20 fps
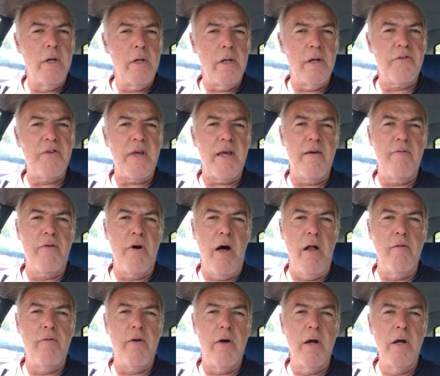that's A for
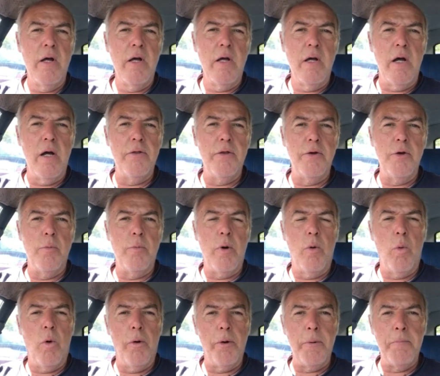Alpha, and the number
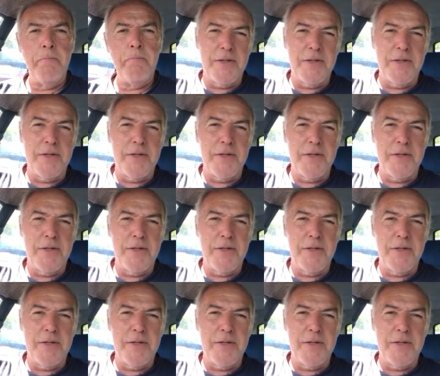1.